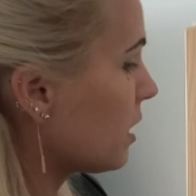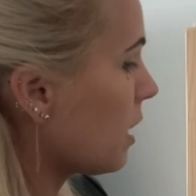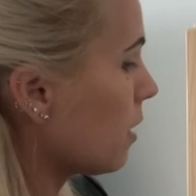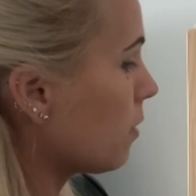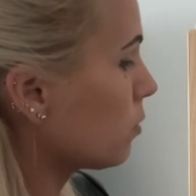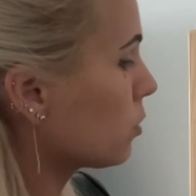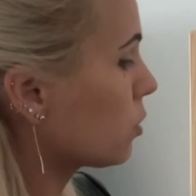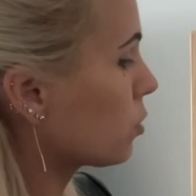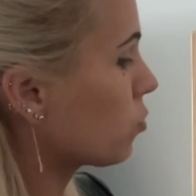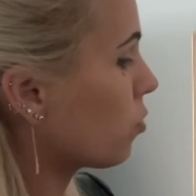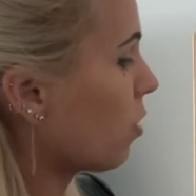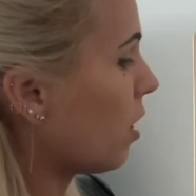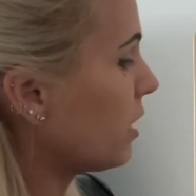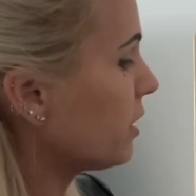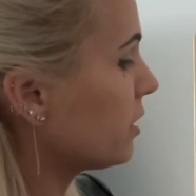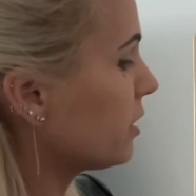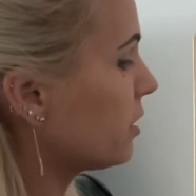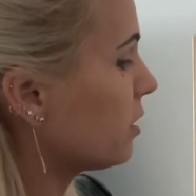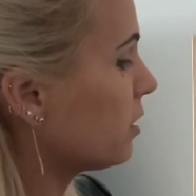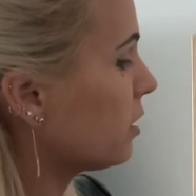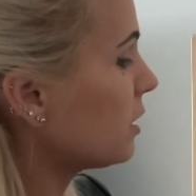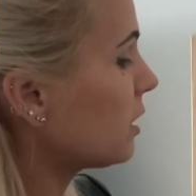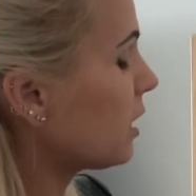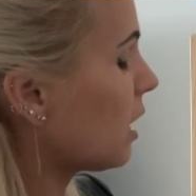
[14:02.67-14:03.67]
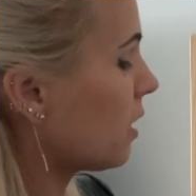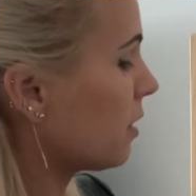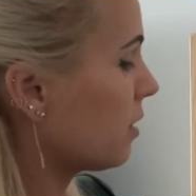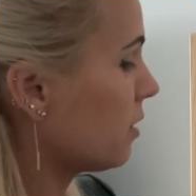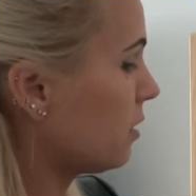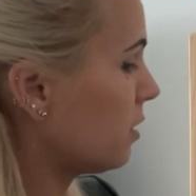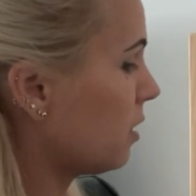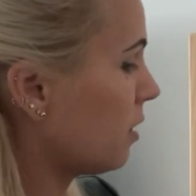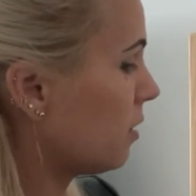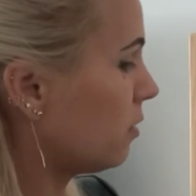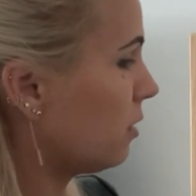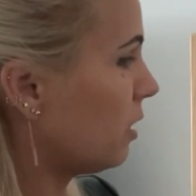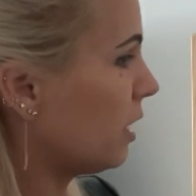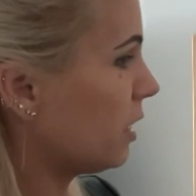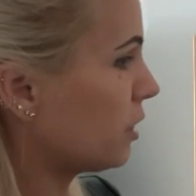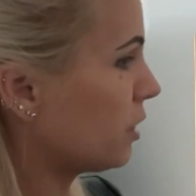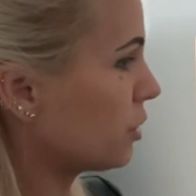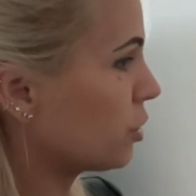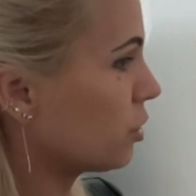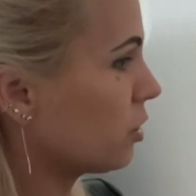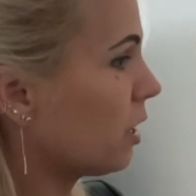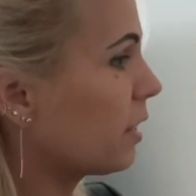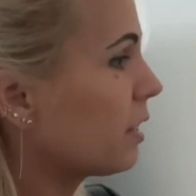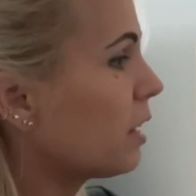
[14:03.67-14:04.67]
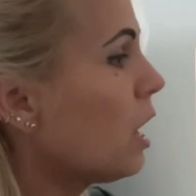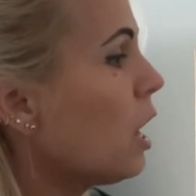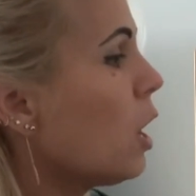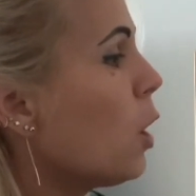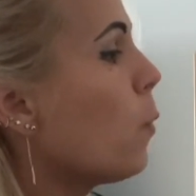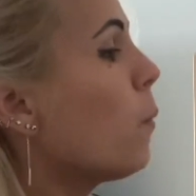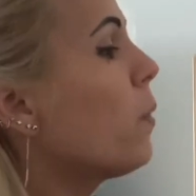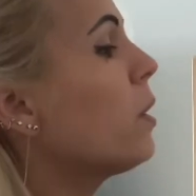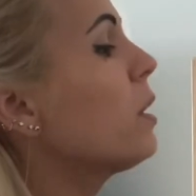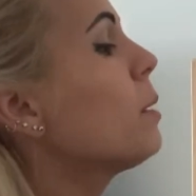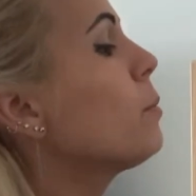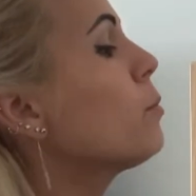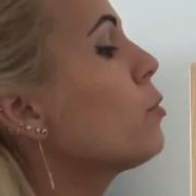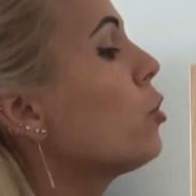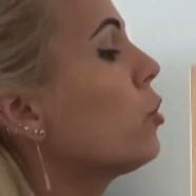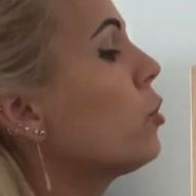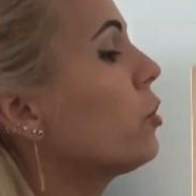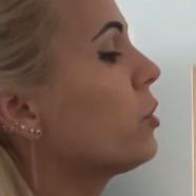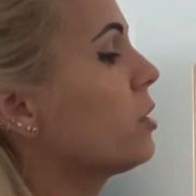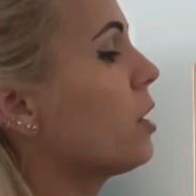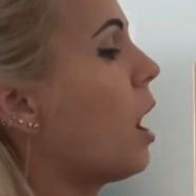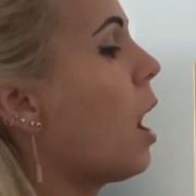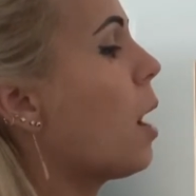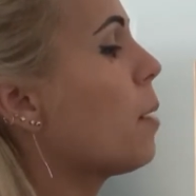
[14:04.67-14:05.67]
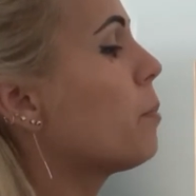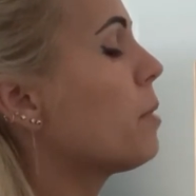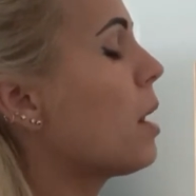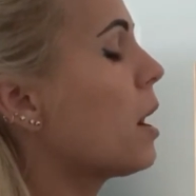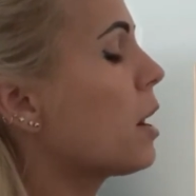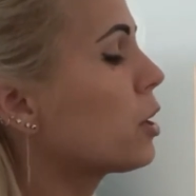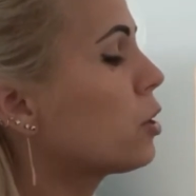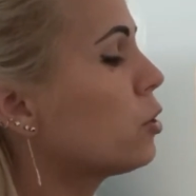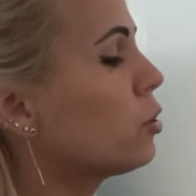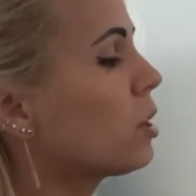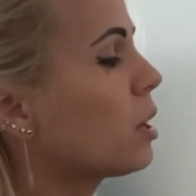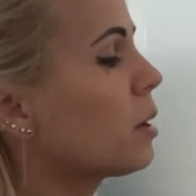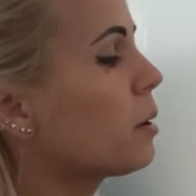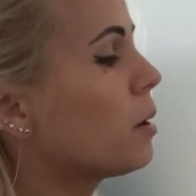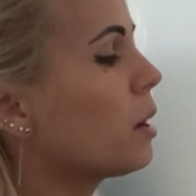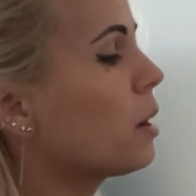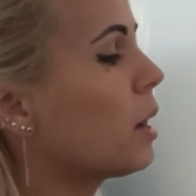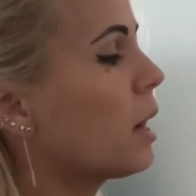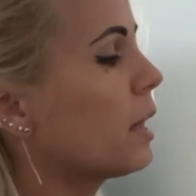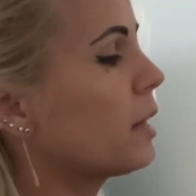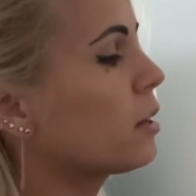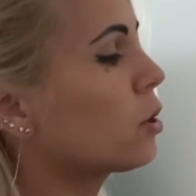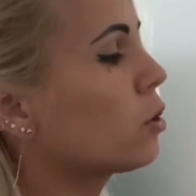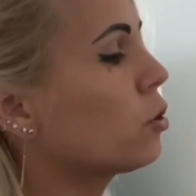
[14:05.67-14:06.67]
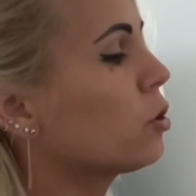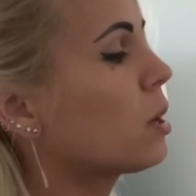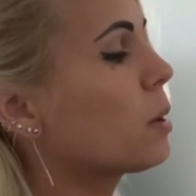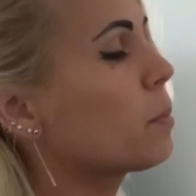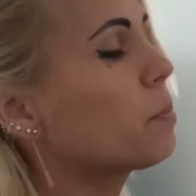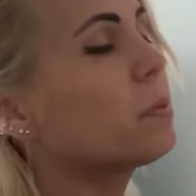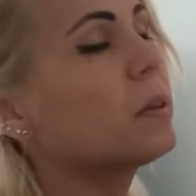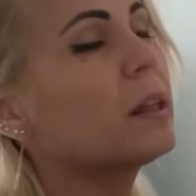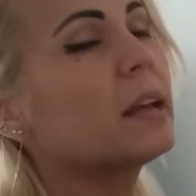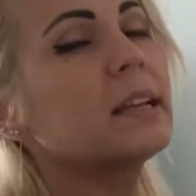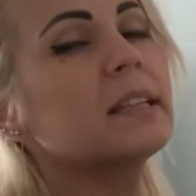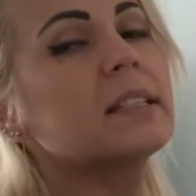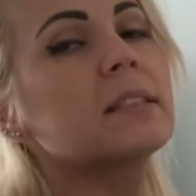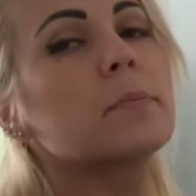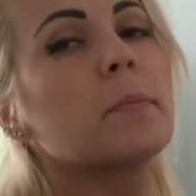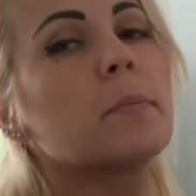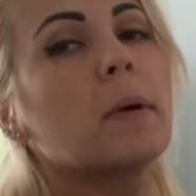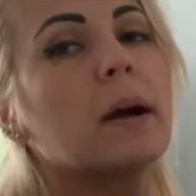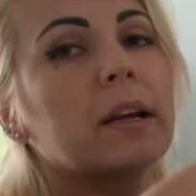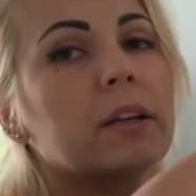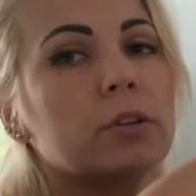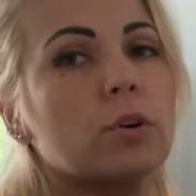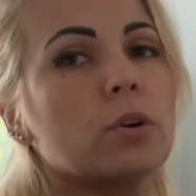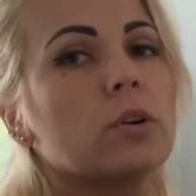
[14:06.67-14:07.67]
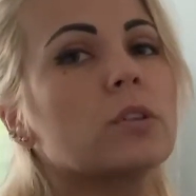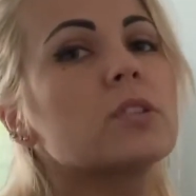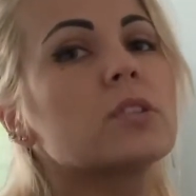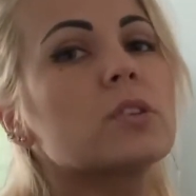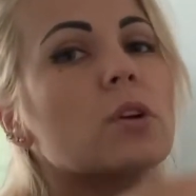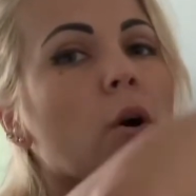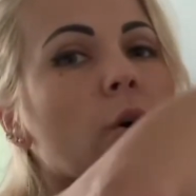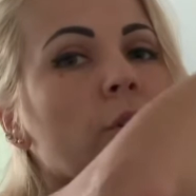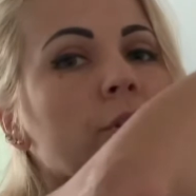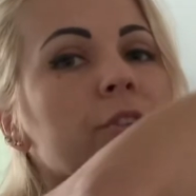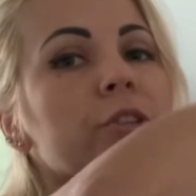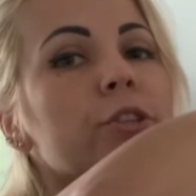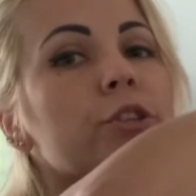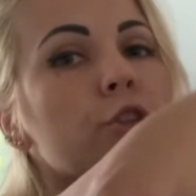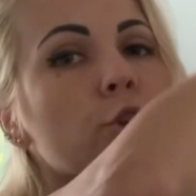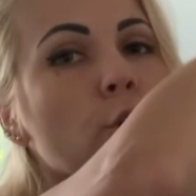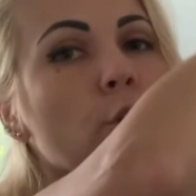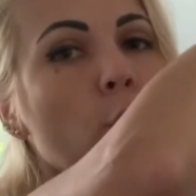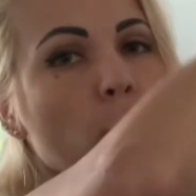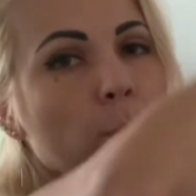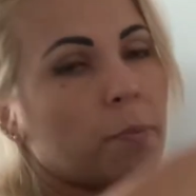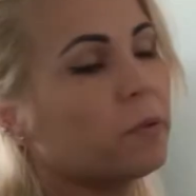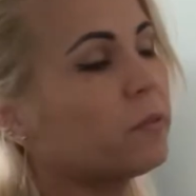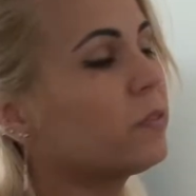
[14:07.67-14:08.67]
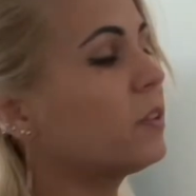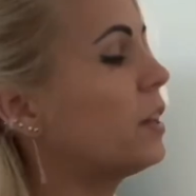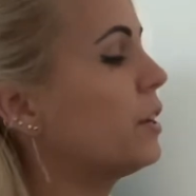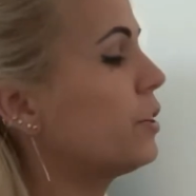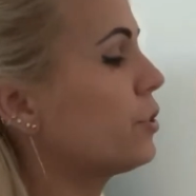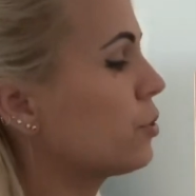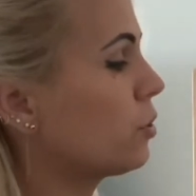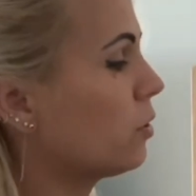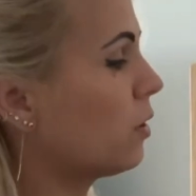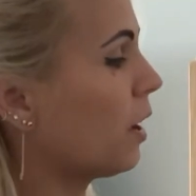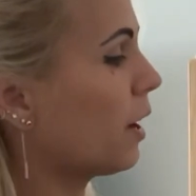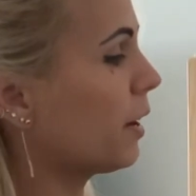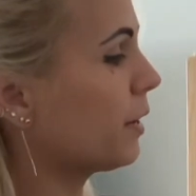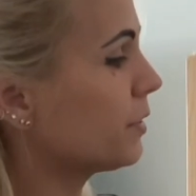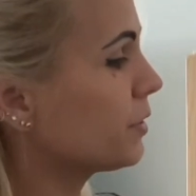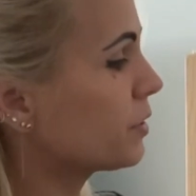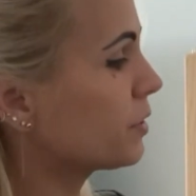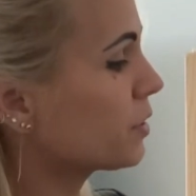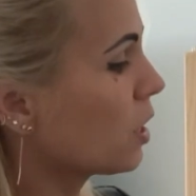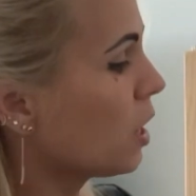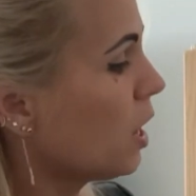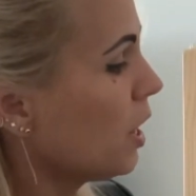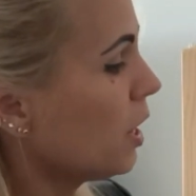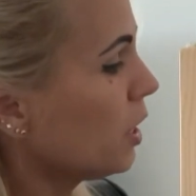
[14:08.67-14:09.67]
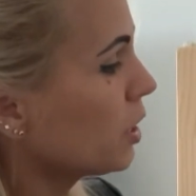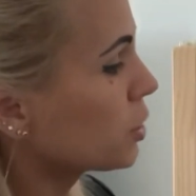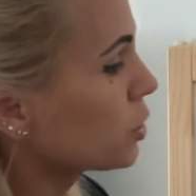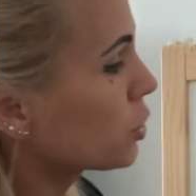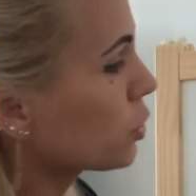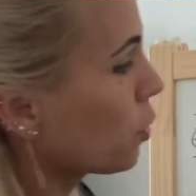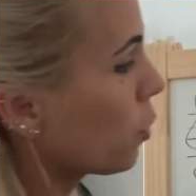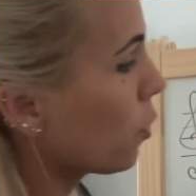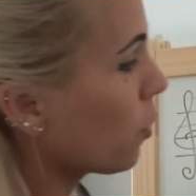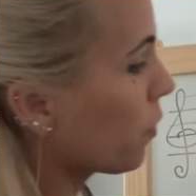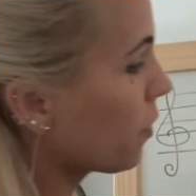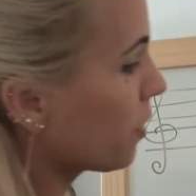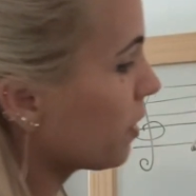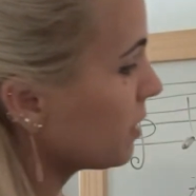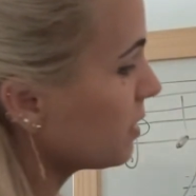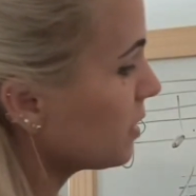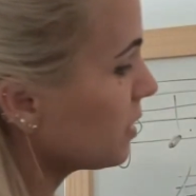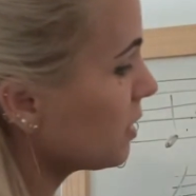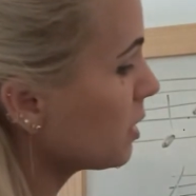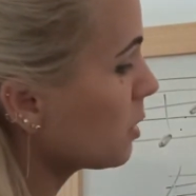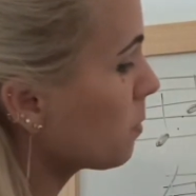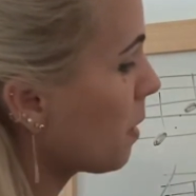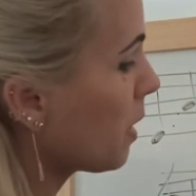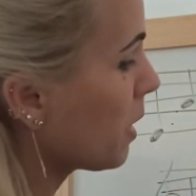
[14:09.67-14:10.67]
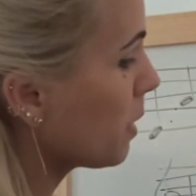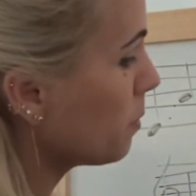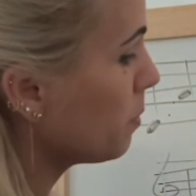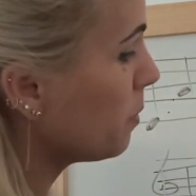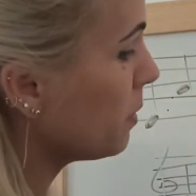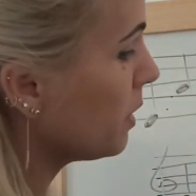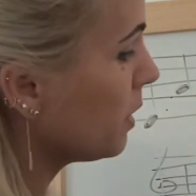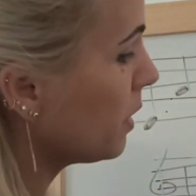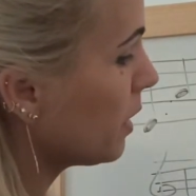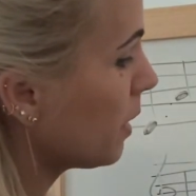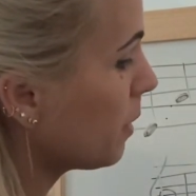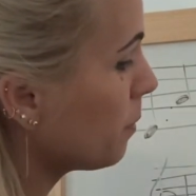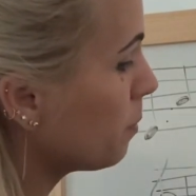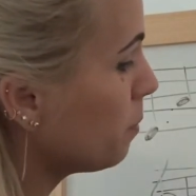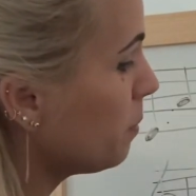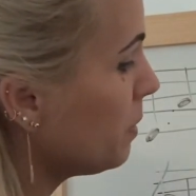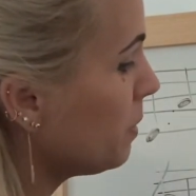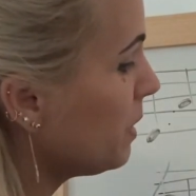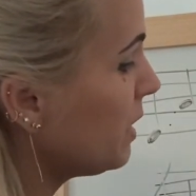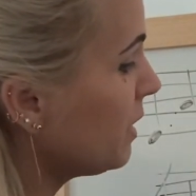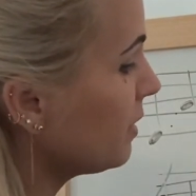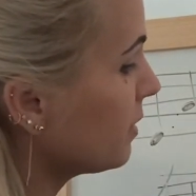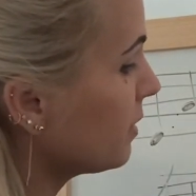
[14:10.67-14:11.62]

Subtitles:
I was writing it under the leisure line. When I'm going up, I'm gonna place my notes on top of leisure lines. So this is my B. B's,